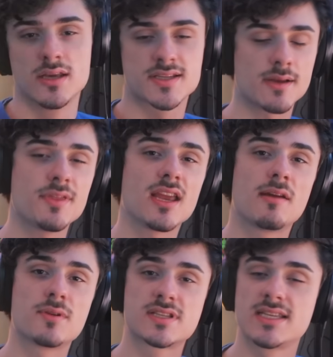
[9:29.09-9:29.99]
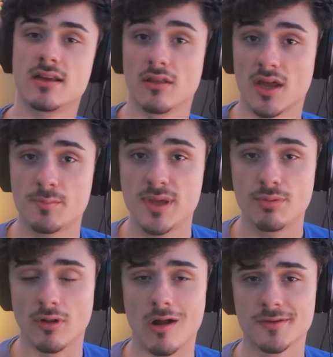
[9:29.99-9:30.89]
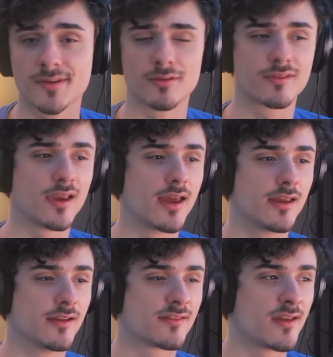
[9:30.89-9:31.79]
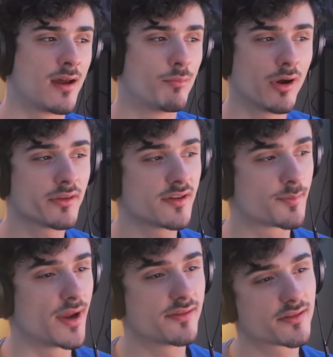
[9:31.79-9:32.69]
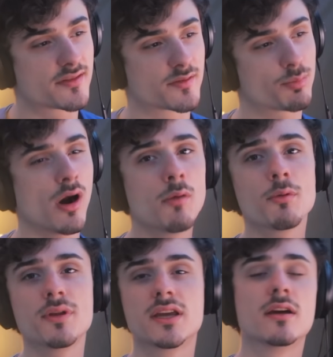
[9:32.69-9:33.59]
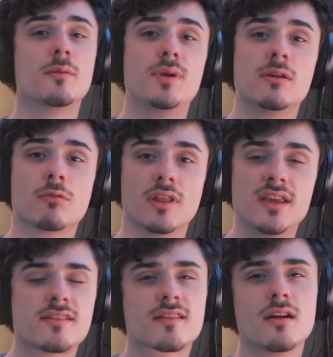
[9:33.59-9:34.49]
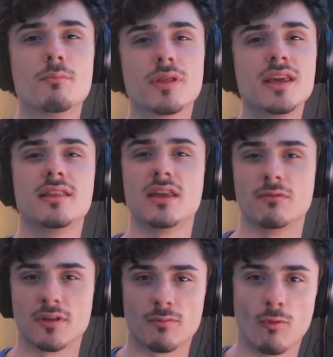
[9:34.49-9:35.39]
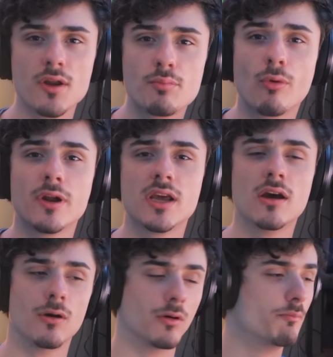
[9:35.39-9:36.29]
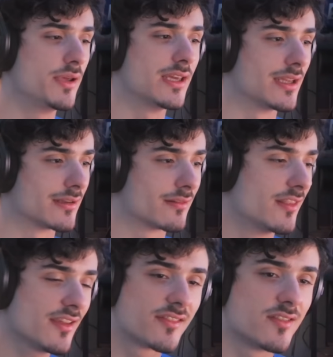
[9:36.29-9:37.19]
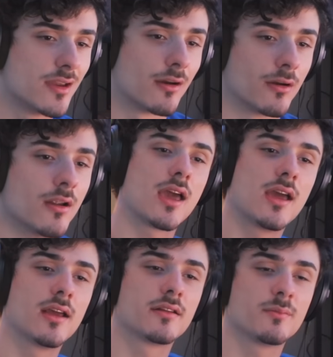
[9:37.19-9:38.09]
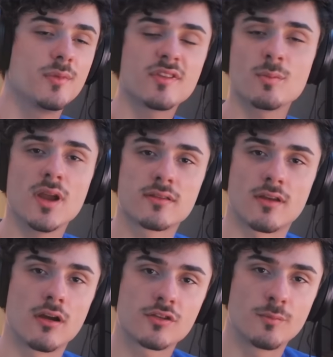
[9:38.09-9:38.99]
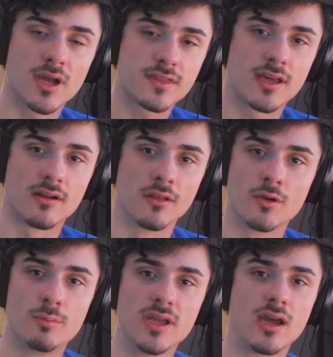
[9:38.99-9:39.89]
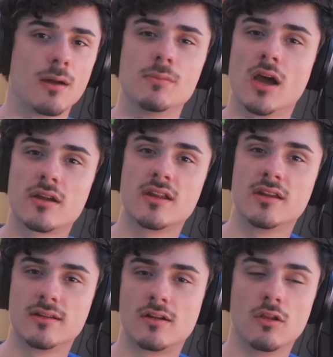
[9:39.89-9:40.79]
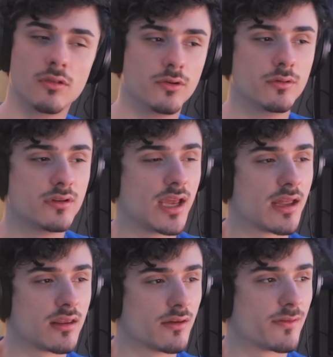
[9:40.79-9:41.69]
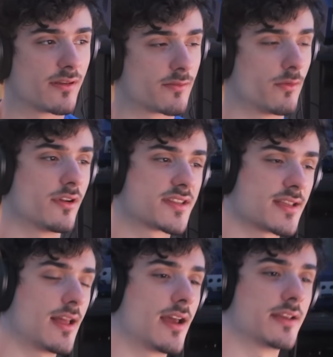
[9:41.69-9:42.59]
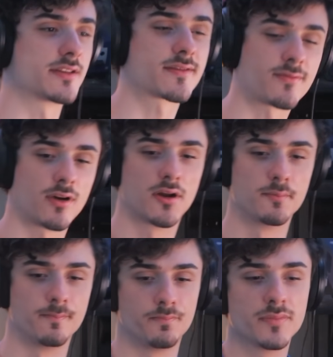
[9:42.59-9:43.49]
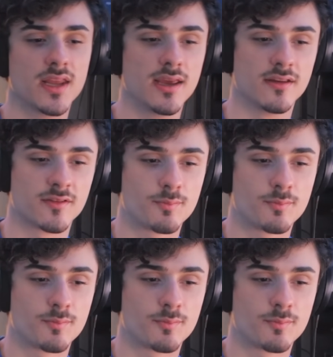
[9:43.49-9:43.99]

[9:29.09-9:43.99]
Something I've been seeing a lot of people also say is that Baldi's Basics is probably going to be released completely, with 1.0 being this year. And Miss Man talked about that a little bit. I'm not going to include any of his voice lines from his